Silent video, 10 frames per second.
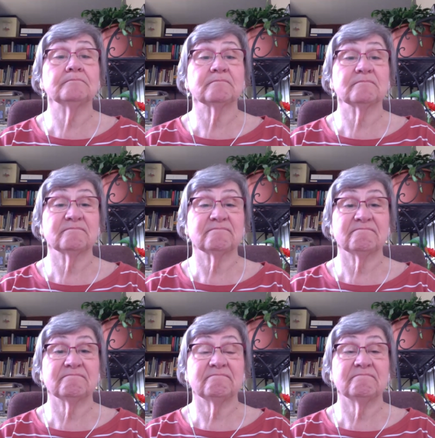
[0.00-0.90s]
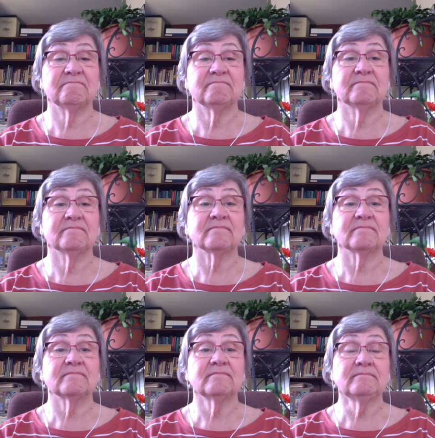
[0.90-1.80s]

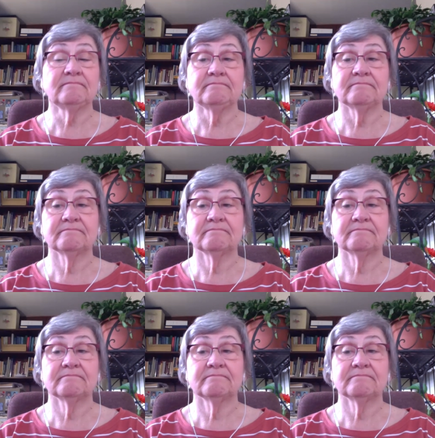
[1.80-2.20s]
Nothing is said.